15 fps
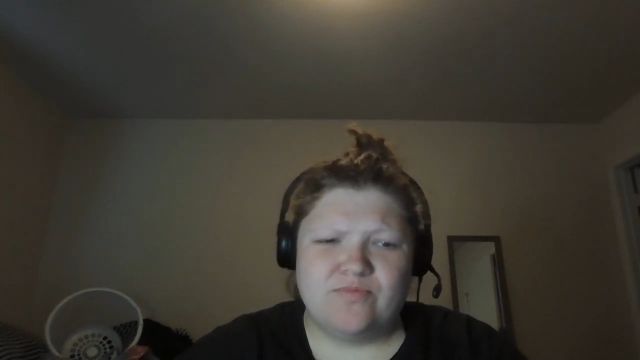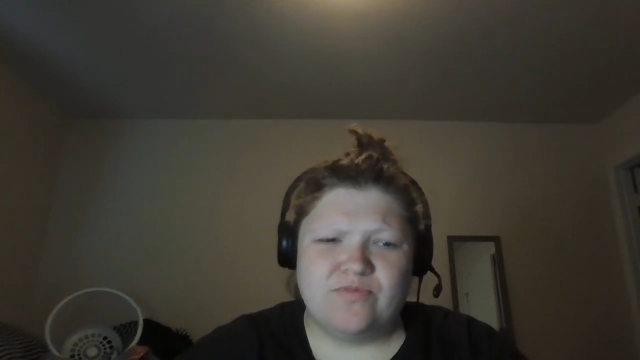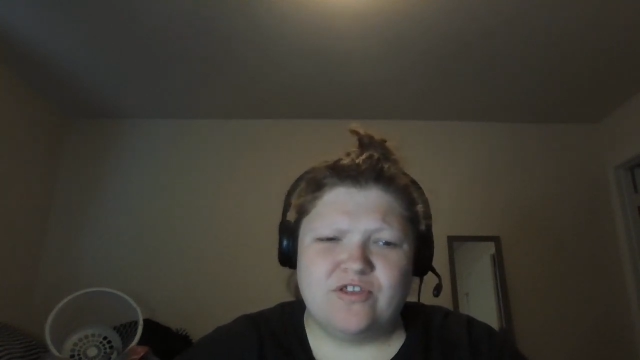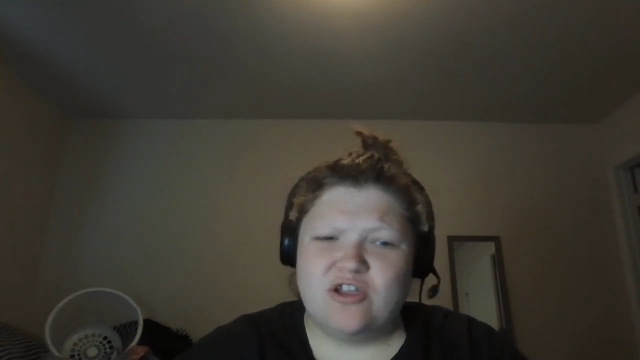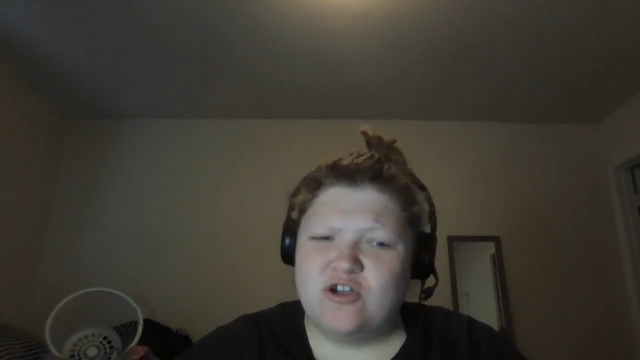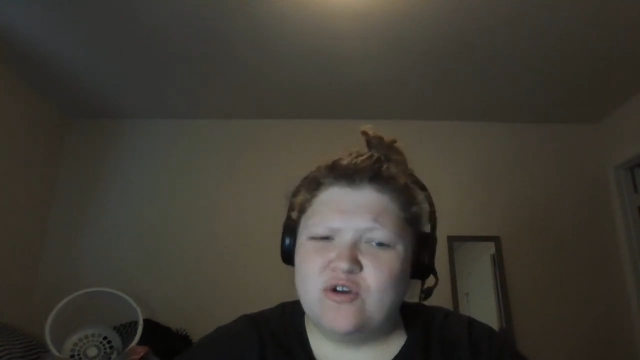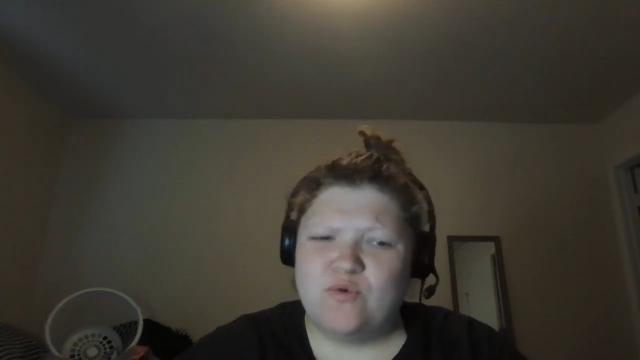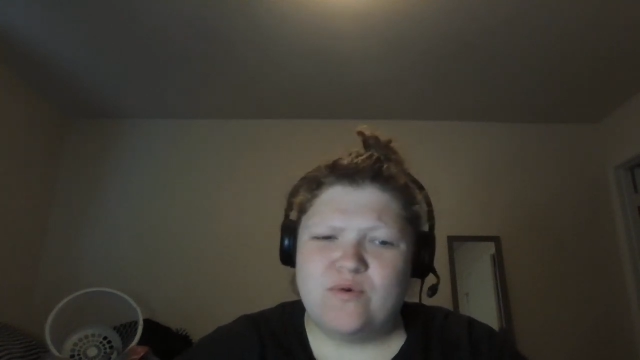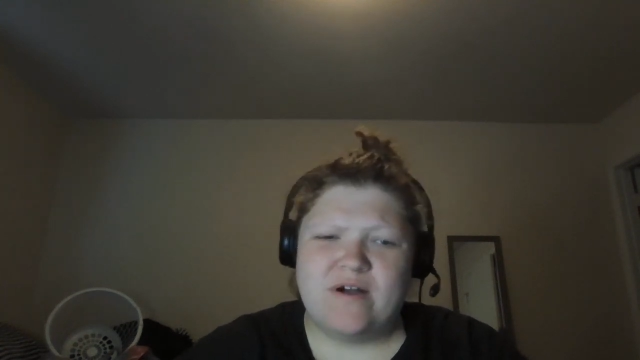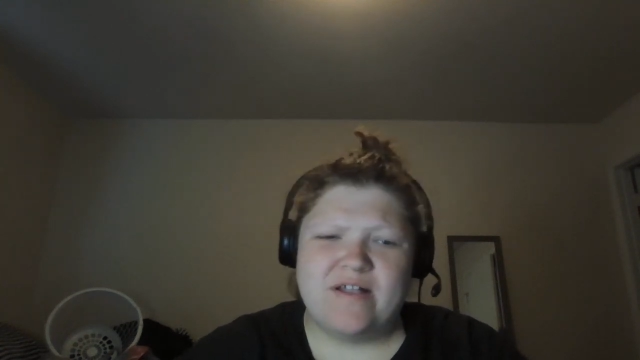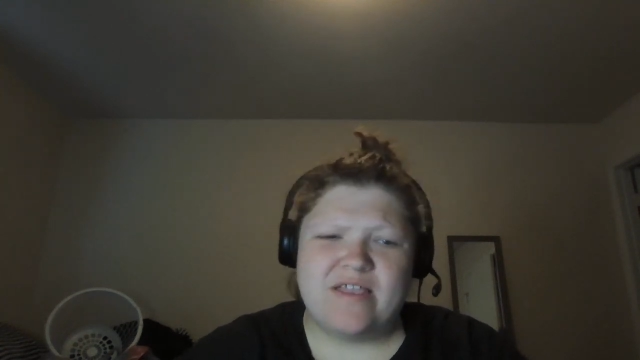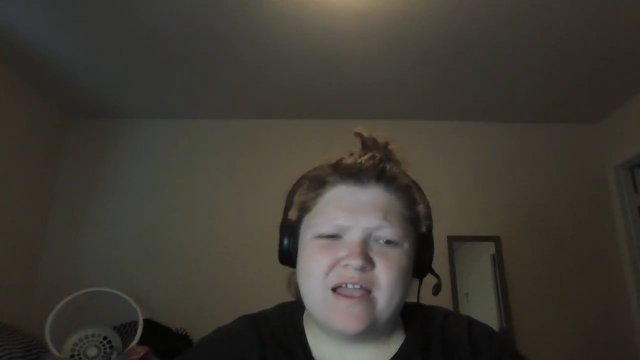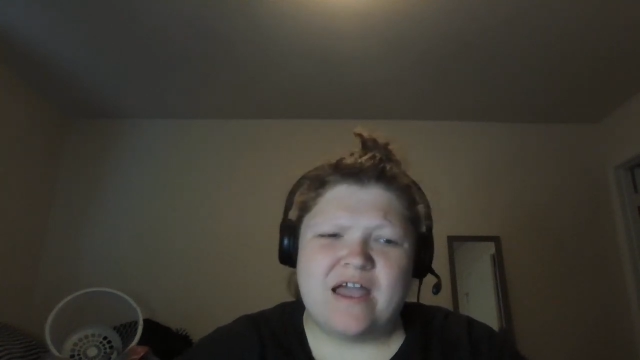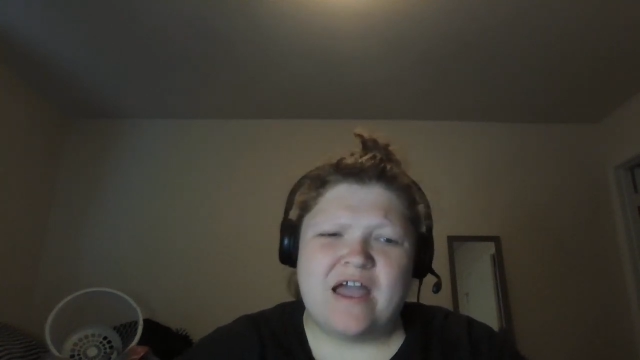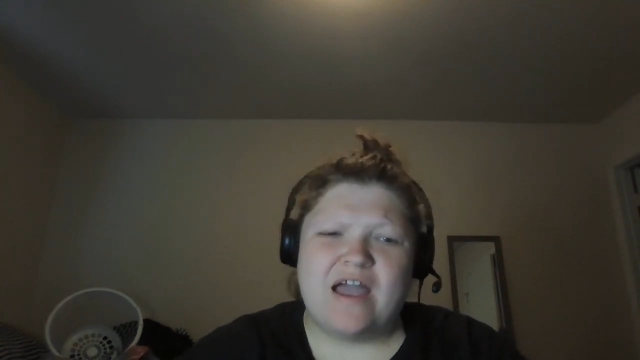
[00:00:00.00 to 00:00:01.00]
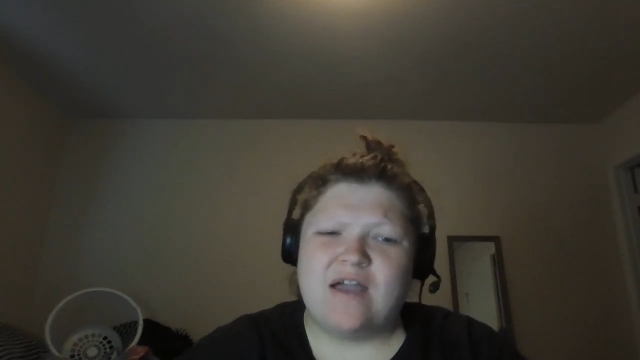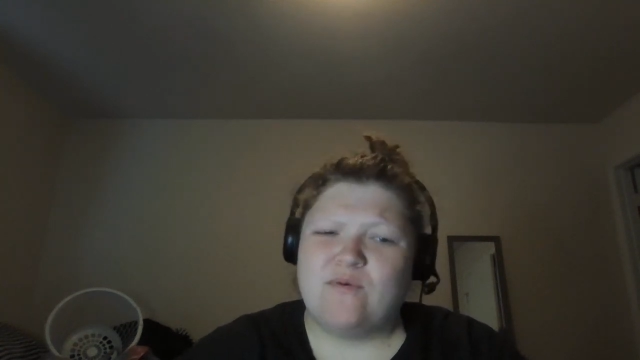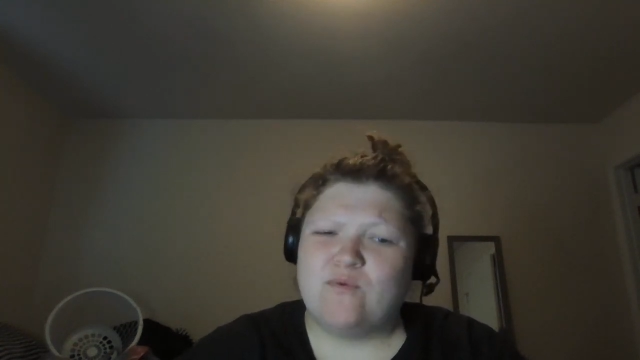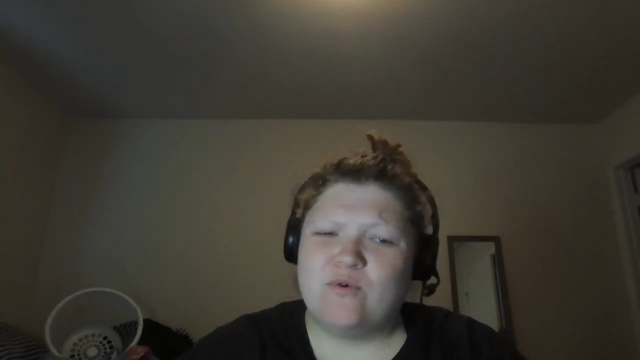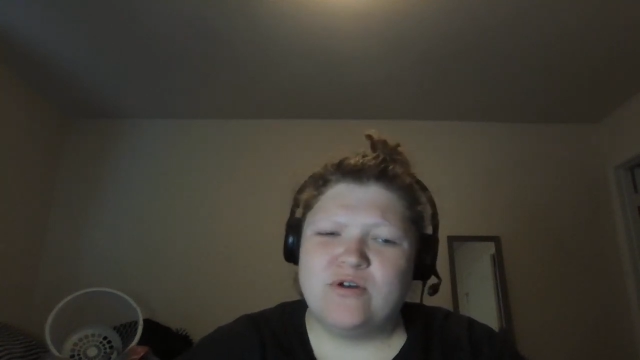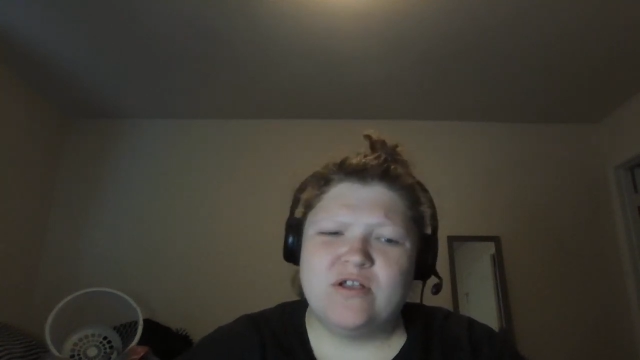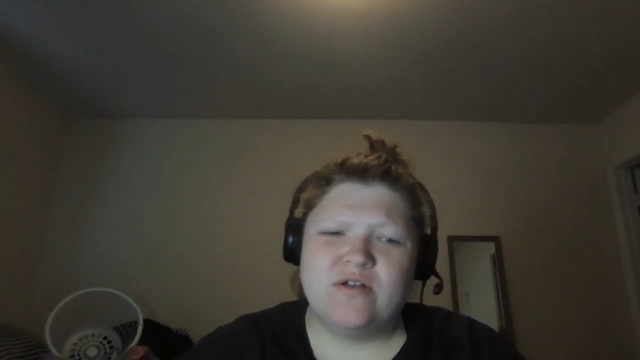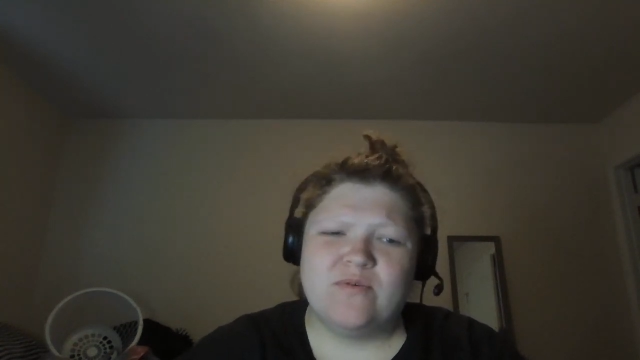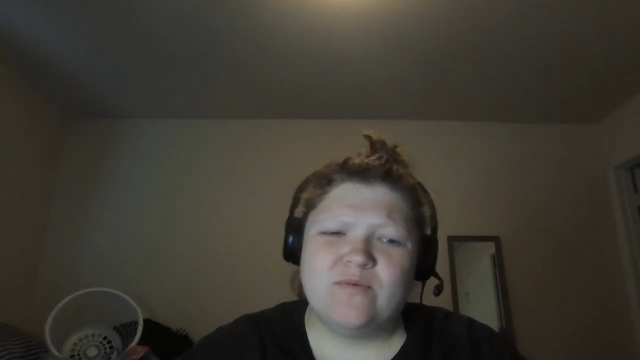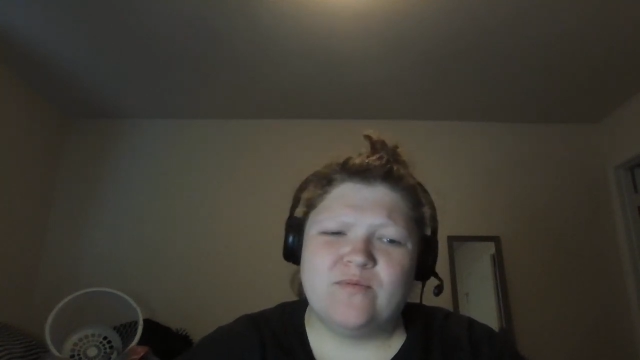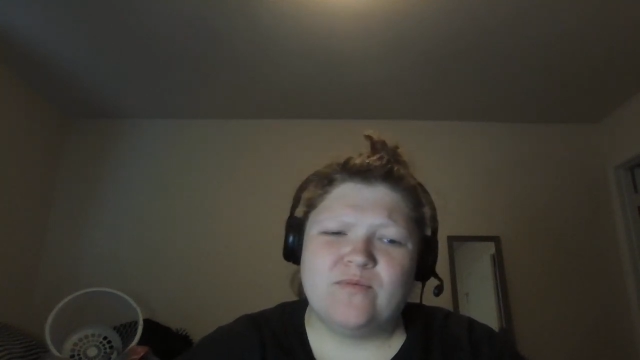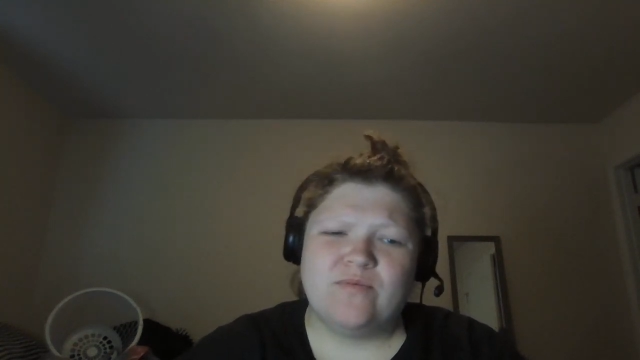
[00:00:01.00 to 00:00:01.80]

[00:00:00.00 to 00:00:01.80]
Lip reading: what they want